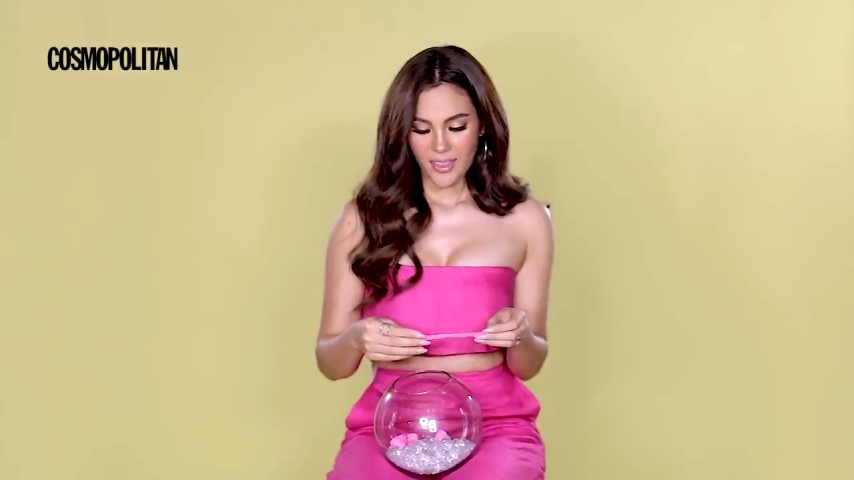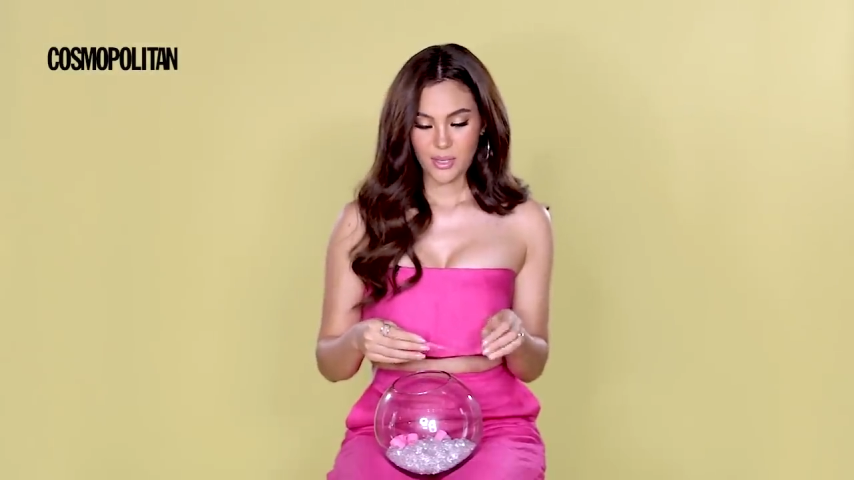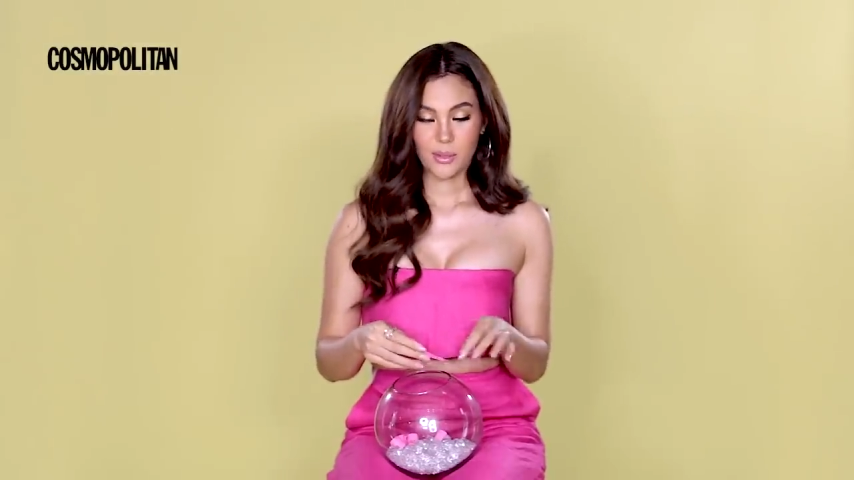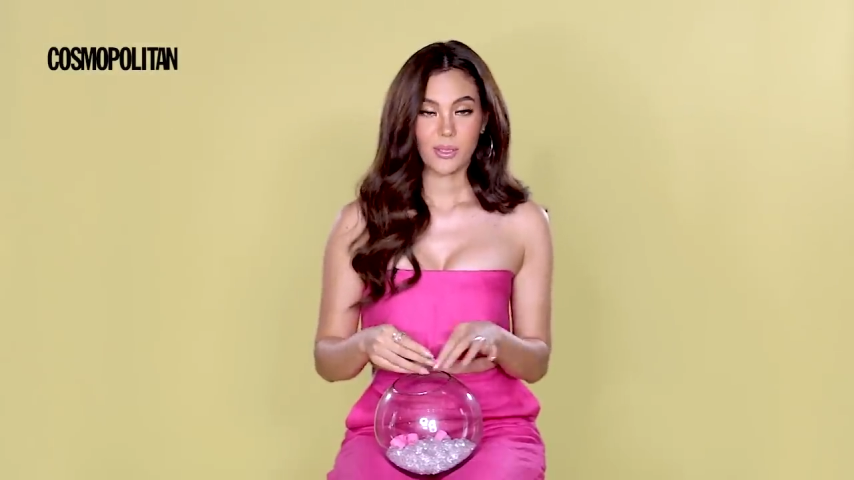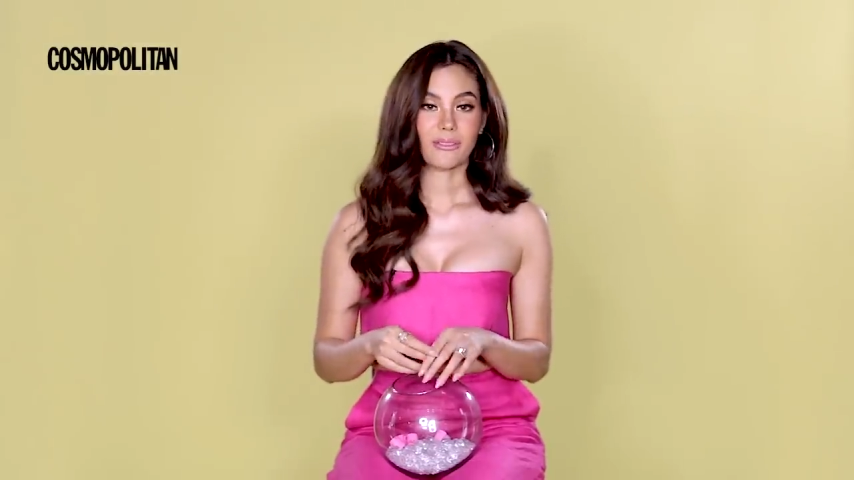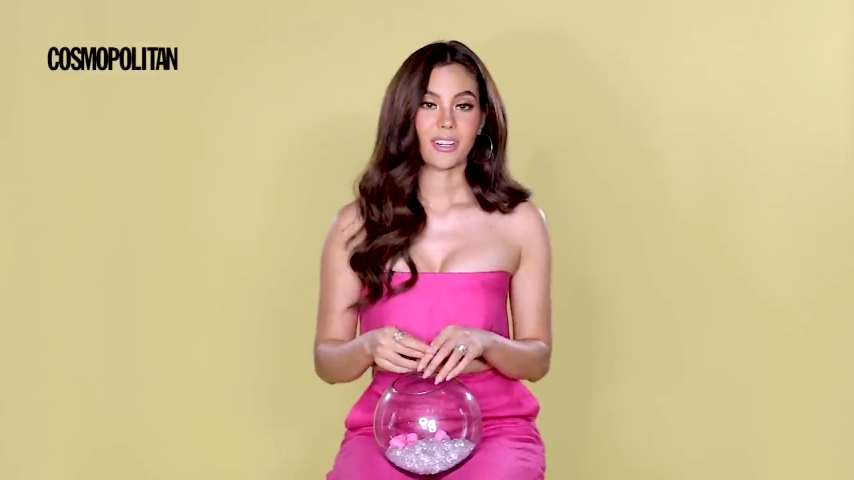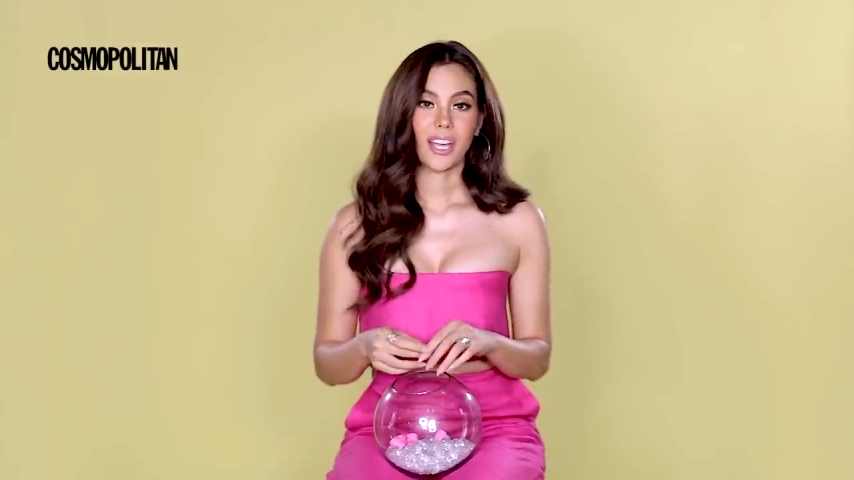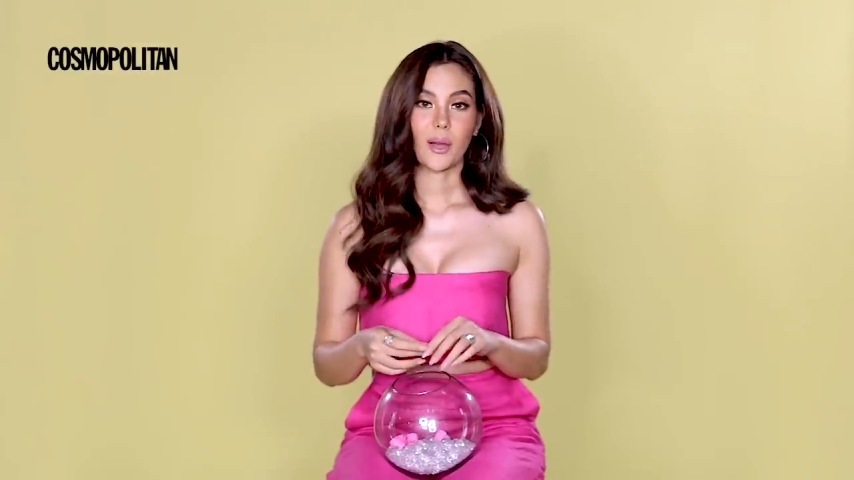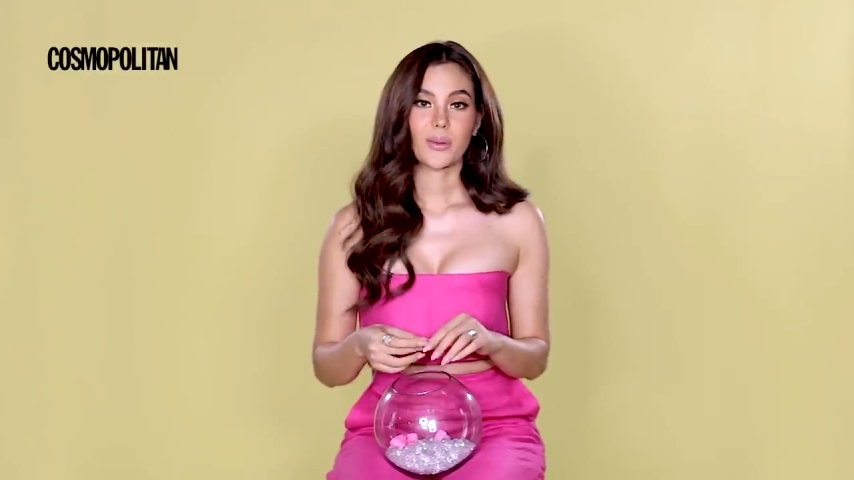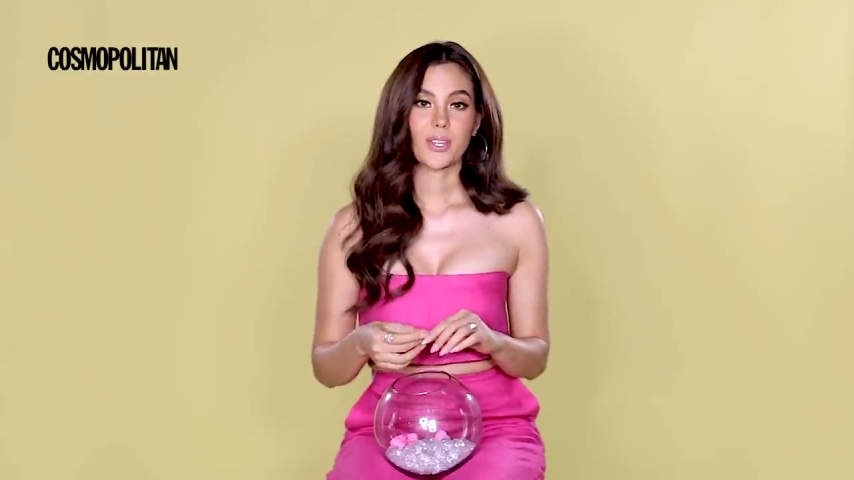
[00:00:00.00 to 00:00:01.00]
This was so
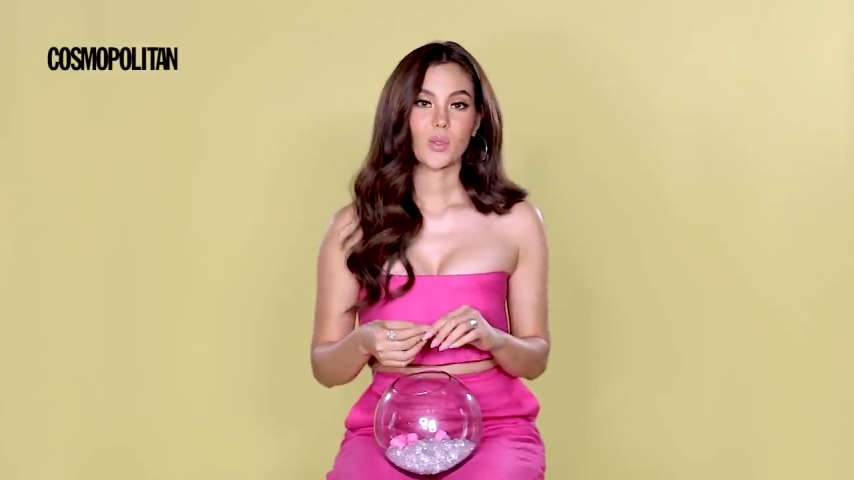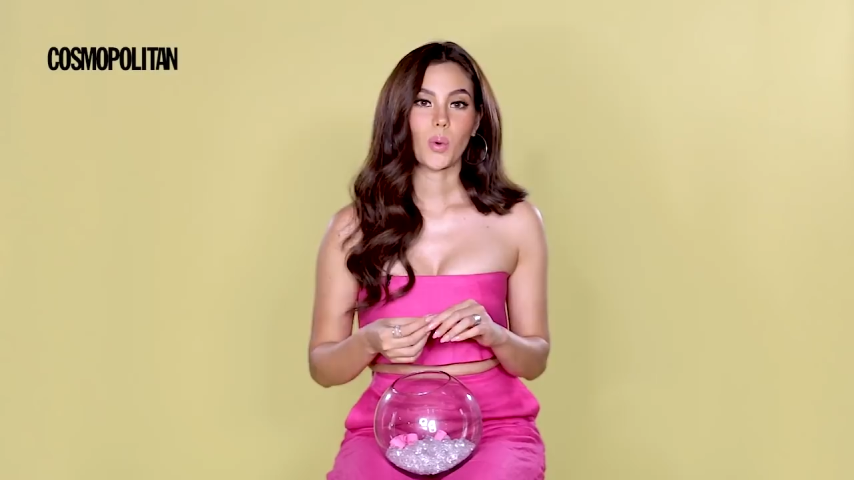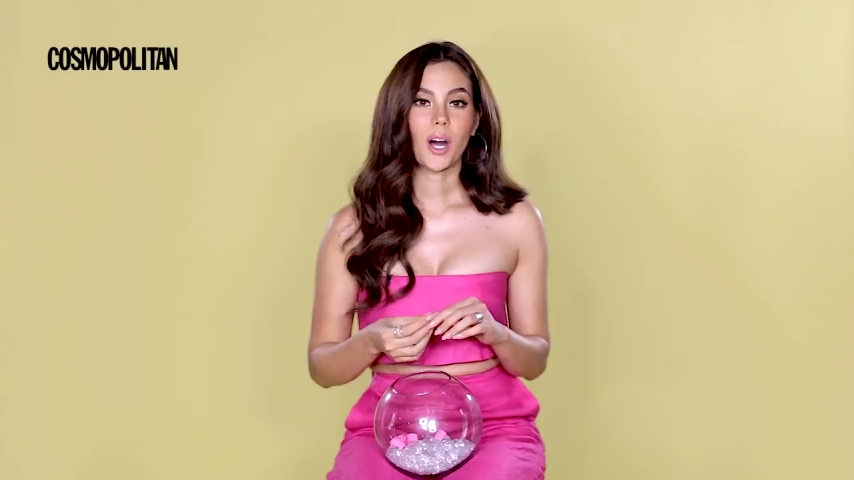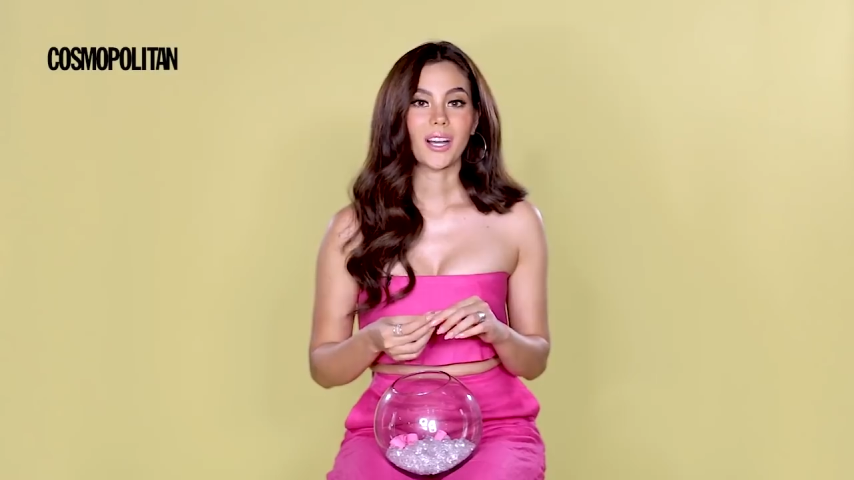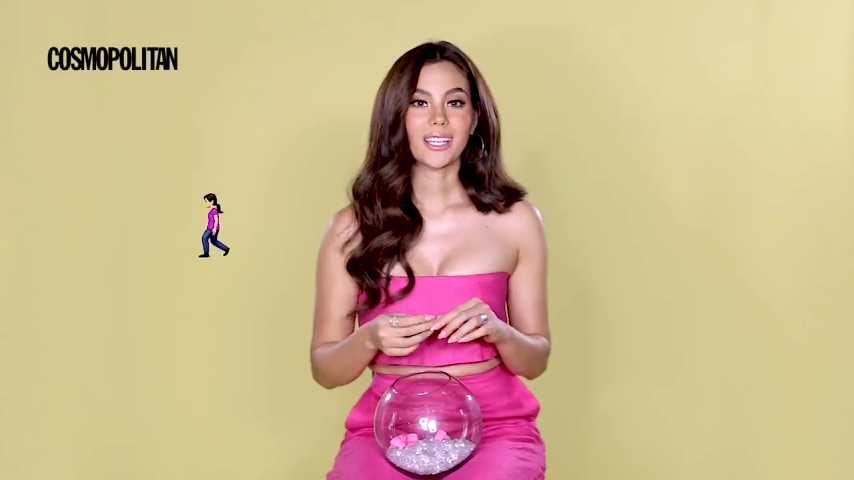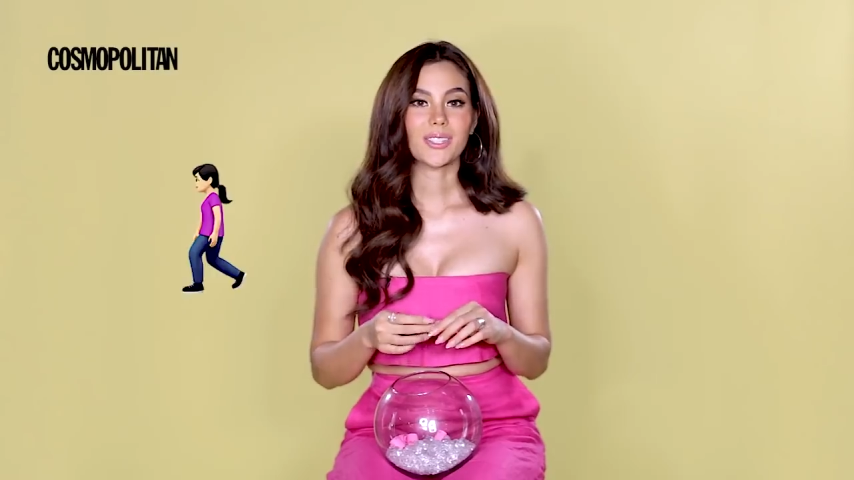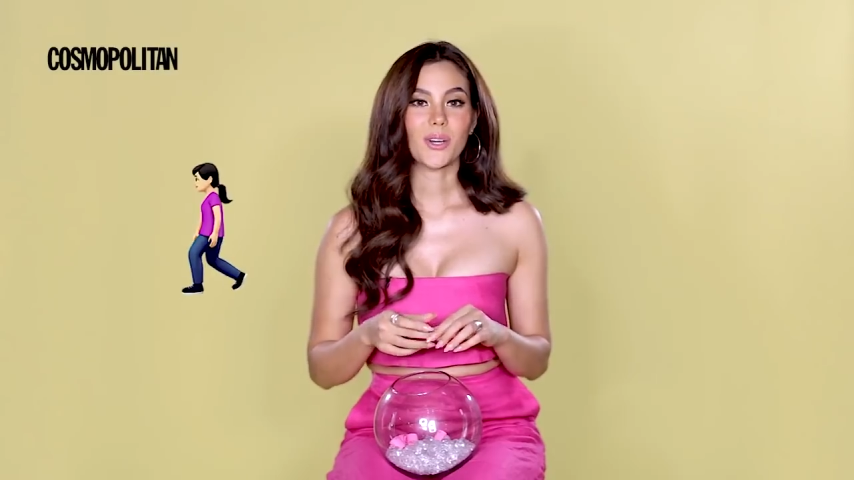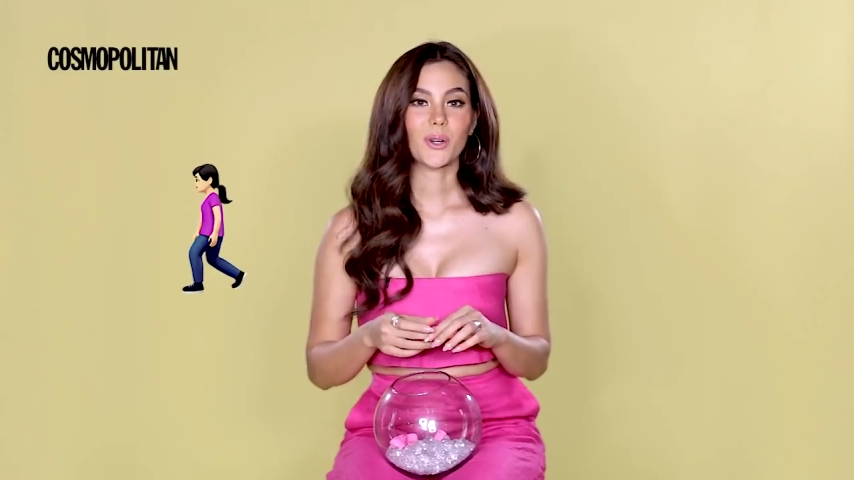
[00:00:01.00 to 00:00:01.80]
funny. I was just walking to